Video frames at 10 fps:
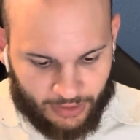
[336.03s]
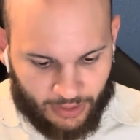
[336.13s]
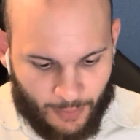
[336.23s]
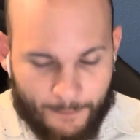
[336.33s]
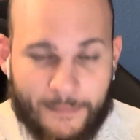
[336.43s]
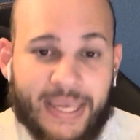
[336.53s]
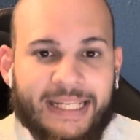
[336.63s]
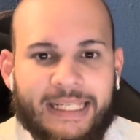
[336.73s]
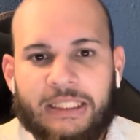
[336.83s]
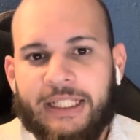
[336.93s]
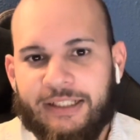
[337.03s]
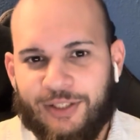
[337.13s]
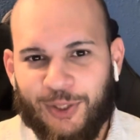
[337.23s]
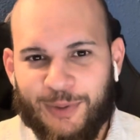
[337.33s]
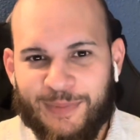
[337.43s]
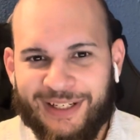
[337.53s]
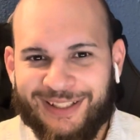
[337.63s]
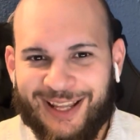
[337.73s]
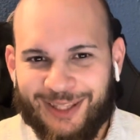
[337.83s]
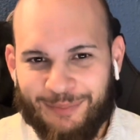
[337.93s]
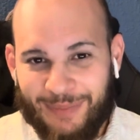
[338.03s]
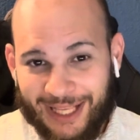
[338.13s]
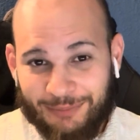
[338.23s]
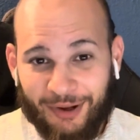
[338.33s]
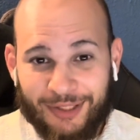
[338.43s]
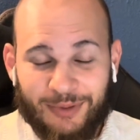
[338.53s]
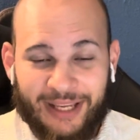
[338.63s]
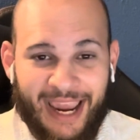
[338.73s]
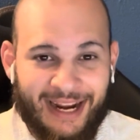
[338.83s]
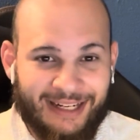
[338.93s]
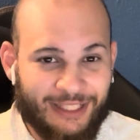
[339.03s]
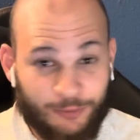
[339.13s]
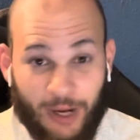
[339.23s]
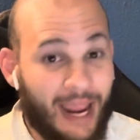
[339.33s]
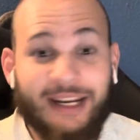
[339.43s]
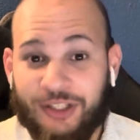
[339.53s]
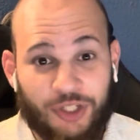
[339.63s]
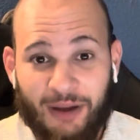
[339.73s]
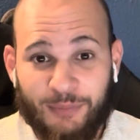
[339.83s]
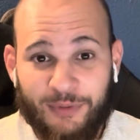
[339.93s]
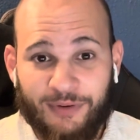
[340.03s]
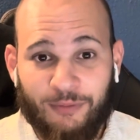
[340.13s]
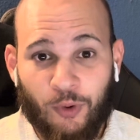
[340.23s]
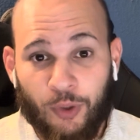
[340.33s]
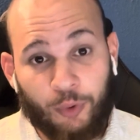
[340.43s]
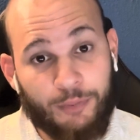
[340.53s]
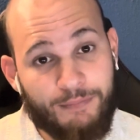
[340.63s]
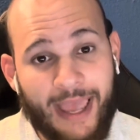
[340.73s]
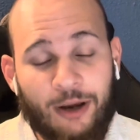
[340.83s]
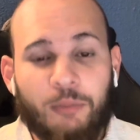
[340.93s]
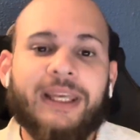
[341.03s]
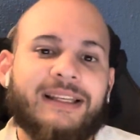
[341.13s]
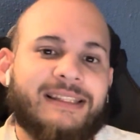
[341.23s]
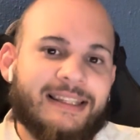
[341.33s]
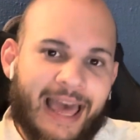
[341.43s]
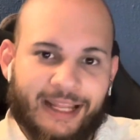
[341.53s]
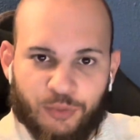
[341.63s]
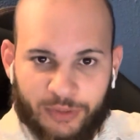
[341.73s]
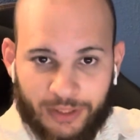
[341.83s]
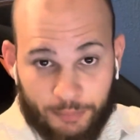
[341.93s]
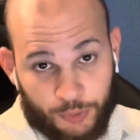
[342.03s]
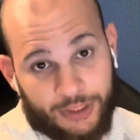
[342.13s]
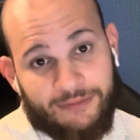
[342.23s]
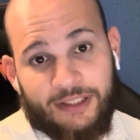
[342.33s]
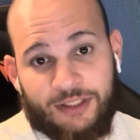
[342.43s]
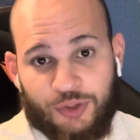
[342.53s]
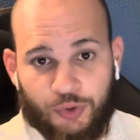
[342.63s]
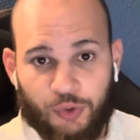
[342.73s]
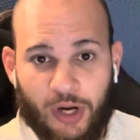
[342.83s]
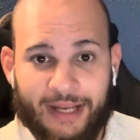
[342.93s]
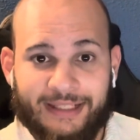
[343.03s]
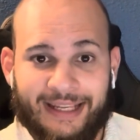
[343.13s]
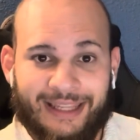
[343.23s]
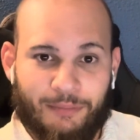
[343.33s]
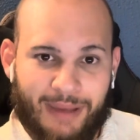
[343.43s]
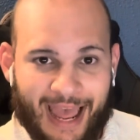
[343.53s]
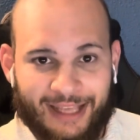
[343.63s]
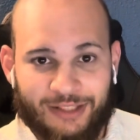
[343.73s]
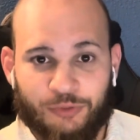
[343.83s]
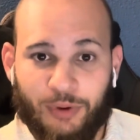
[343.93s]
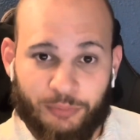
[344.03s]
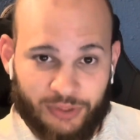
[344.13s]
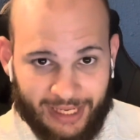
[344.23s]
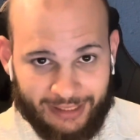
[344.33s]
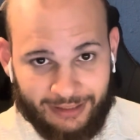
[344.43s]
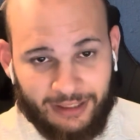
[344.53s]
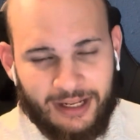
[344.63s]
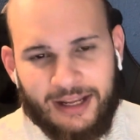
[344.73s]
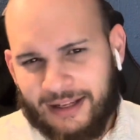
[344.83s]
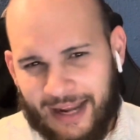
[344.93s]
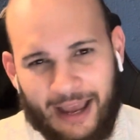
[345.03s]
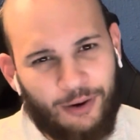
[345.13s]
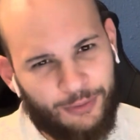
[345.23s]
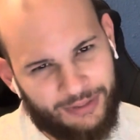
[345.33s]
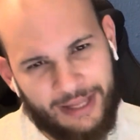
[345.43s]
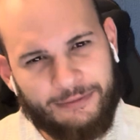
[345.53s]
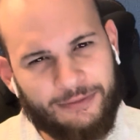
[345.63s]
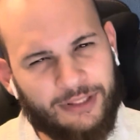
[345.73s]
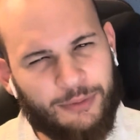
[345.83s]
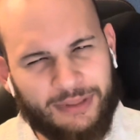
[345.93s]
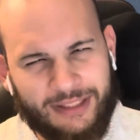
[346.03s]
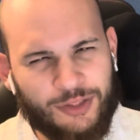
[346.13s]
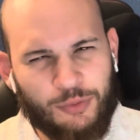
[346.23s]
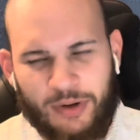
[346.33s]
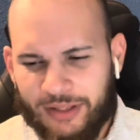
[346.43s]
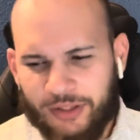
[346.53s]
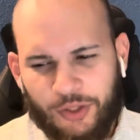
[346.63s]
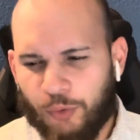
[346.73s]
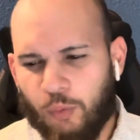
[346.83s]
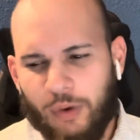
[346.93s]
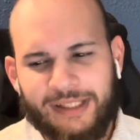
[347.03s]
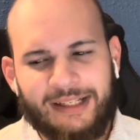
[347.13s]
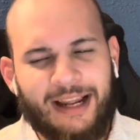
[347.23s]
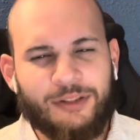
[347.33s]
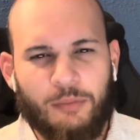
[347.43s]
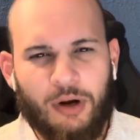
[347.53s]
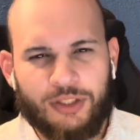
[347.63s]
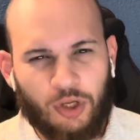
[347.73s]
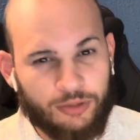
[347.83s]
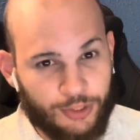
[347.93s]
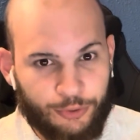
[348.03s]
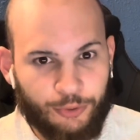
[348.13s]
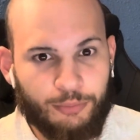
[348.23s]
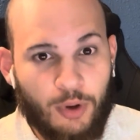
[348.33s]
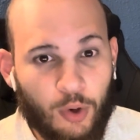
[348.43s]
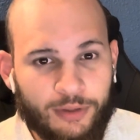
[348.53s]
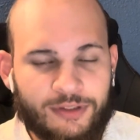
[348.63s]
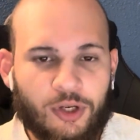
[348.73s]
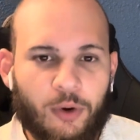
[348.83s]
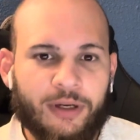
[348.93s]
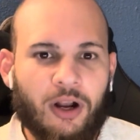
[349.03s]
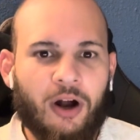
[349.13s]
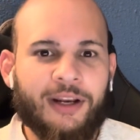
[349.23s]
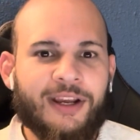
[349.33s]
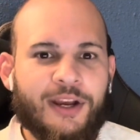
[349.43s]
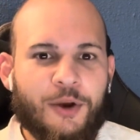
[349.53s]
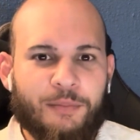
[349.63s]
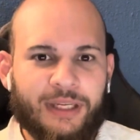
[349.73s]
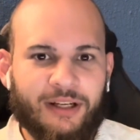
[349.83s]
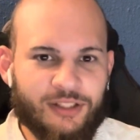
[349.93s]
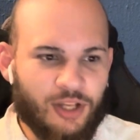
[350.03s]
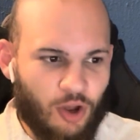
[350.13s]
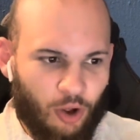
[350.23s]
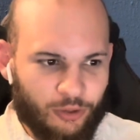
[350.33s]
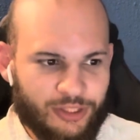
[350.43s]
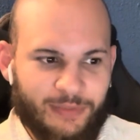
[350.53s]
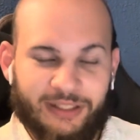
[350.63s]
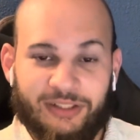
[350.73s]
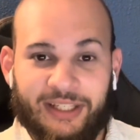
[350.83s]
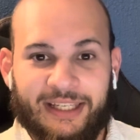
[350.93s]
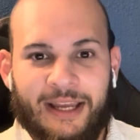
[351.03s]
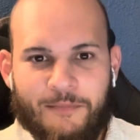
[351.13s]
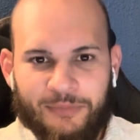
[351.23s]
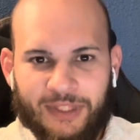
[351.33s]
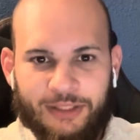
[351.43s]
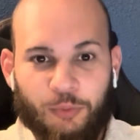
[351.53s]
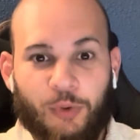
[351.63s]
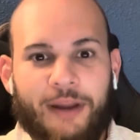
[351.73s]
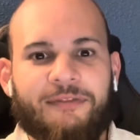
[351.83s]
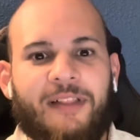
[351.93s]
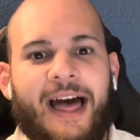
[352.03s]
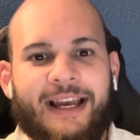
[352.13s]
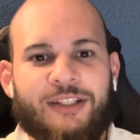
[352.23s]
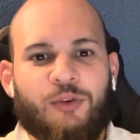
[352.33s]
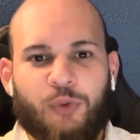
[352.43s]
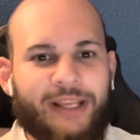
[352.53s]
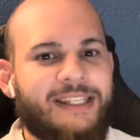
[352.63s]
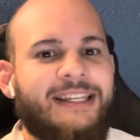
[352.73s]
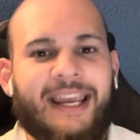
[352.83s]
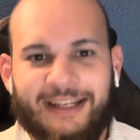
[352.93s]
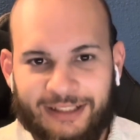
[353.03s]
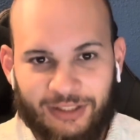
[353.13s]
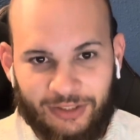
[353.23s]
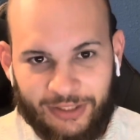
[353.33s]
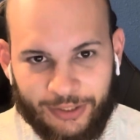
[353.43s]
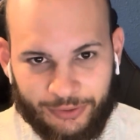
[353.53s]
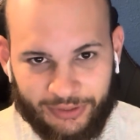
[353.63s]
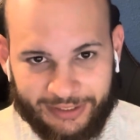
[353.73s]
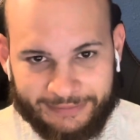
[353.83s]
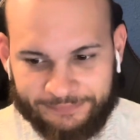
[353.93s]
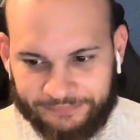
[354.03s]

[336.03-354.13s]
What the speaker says: immediately determined that the best possible candidates for any job moving forward were male, because that's what the previous trend in the past represented. Now, thankfully with this one, there wasn't as much ulterior motives going on, because ultimately the red flags resonated clearly.